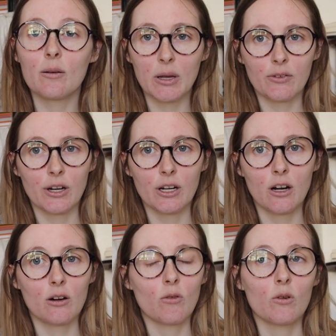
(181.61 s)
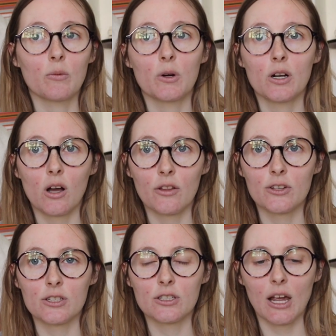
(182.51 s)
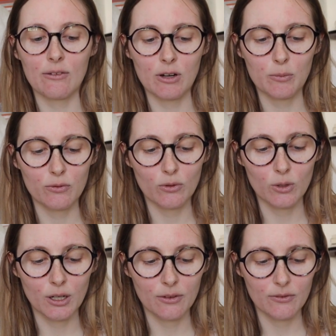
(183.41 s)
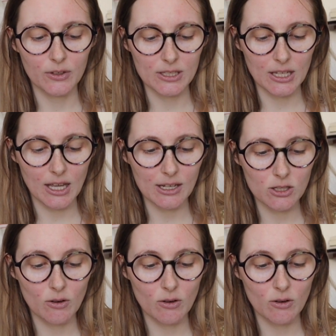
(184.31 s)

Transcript: on my radar or weren't authors I read before, things like that.